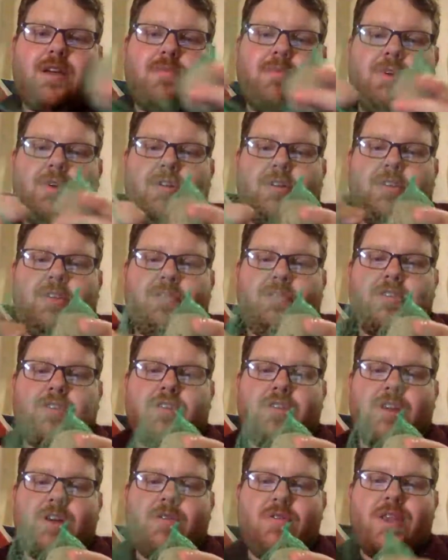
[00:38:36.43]
because there is
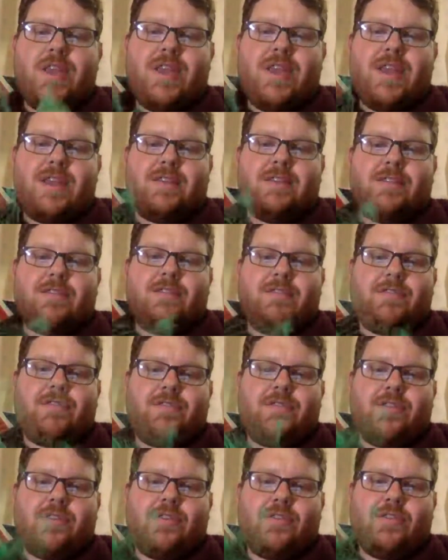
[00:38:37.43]
no need
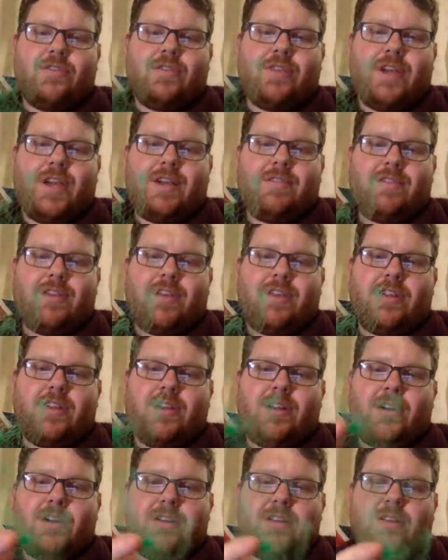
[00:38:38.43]
for us to have it in the
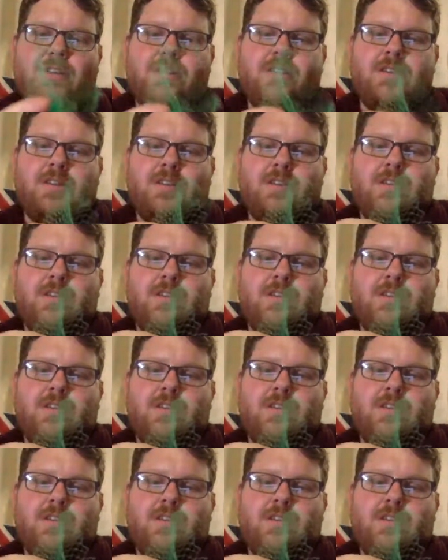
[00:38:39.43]
garden.